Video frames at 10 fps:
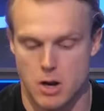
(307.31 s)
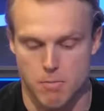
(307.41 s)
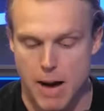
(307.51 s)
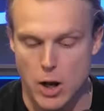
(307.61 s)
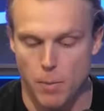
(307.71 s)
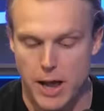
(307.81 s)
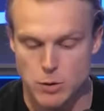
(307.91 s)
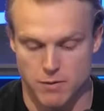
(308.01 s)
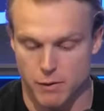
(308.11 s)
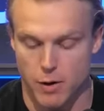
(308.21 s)
Michael
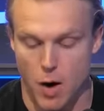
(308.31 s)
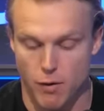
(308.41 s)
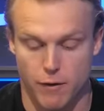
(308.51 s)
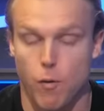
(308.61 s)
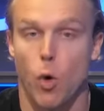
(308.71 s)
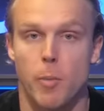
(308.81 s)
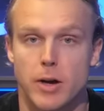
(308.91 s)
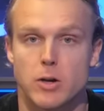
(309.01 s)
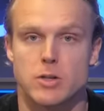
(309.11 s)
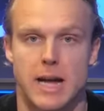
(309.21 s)
Penix went for over four
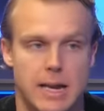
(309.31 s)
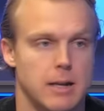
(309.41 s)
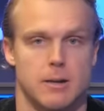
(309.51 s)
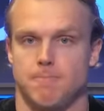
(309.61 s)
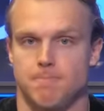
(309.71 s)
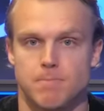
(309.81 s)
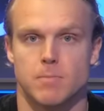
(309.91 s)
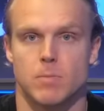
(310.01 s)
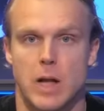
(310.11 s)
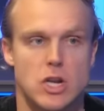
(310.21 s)
bills. Like,
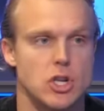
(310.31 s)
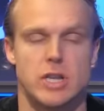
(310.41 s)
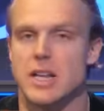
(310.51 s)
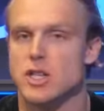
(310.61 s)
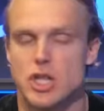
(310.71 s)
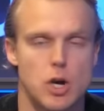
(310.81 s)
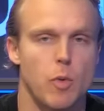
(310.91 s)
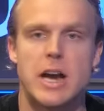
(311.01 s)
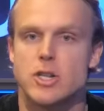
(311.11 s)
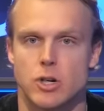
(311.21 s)
it's just, it's the
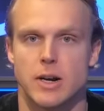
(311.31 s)
eraser.